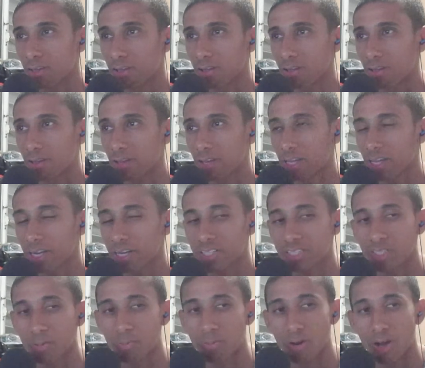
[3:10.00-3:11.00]
it is a
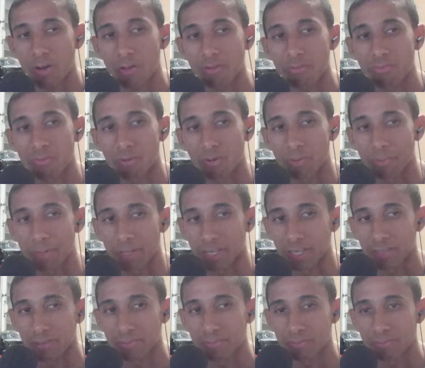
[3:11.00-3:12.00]
problem for me,
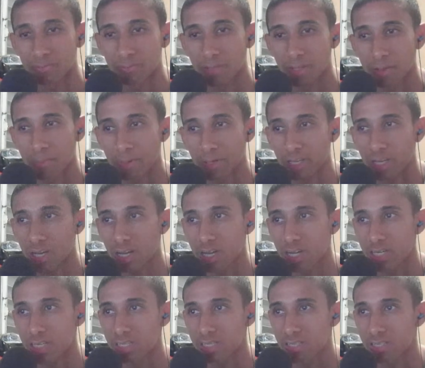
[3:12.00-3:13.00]

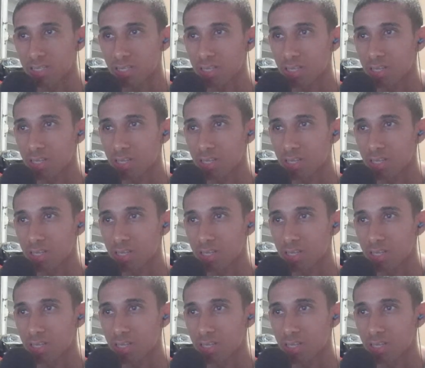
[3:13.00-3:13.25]
because